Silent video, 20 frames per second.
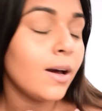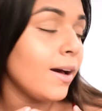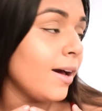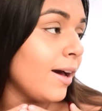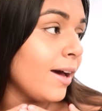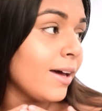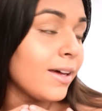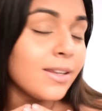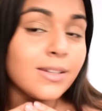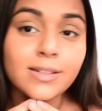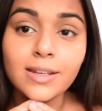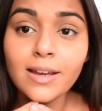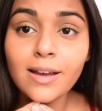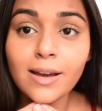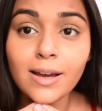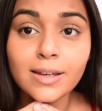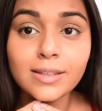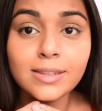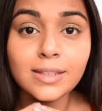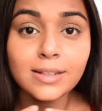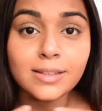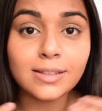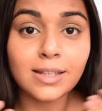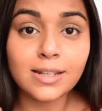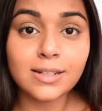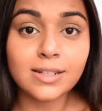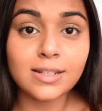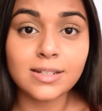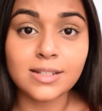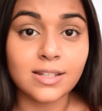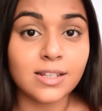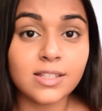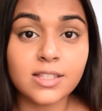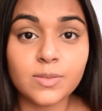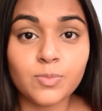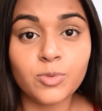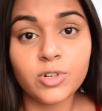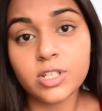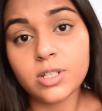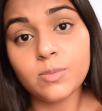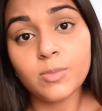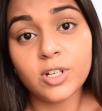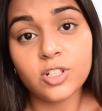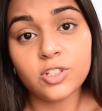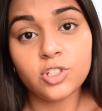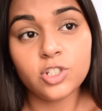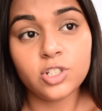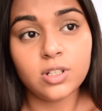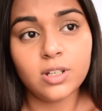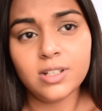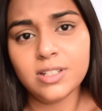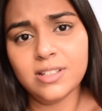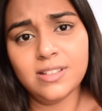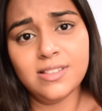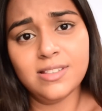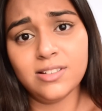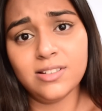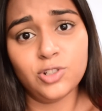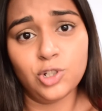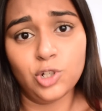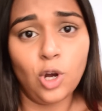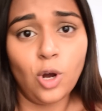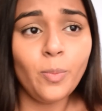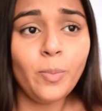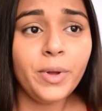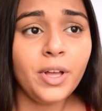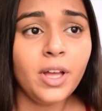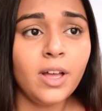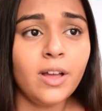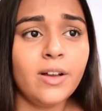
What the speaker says: And yeah, I think that does pretty much a decent job